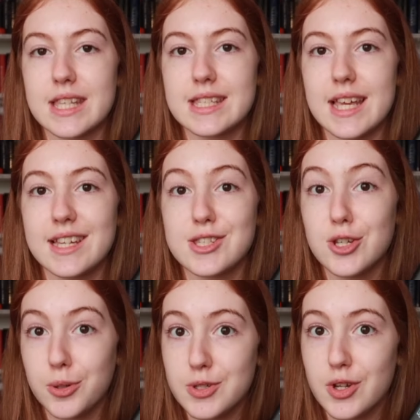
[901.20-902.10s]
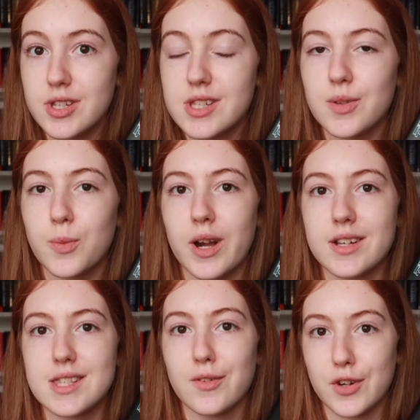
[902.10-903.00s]
this is new adult,
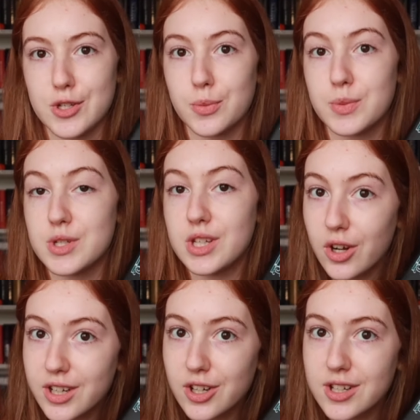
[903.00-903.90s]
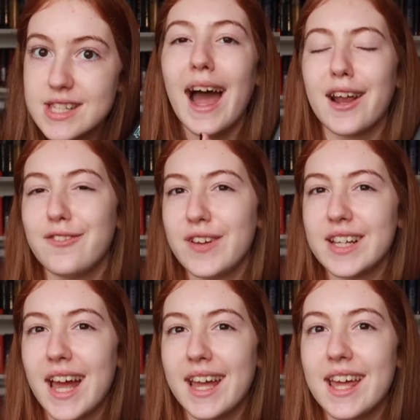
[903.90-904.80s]
whereas the first one was young adult, and I
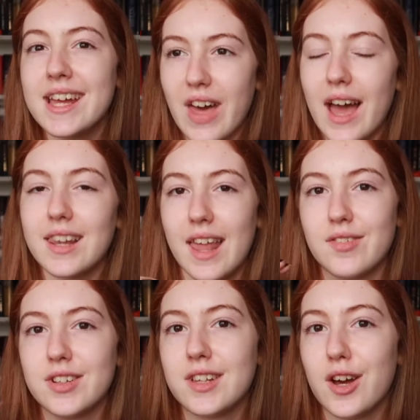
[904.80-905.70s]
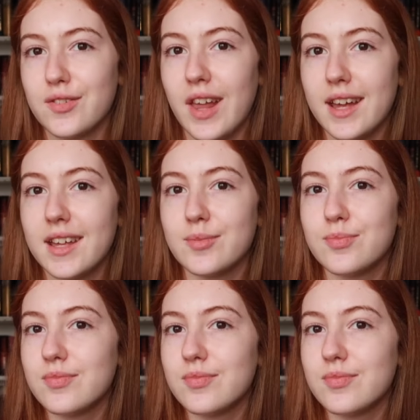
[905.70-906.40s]
feel like that level of like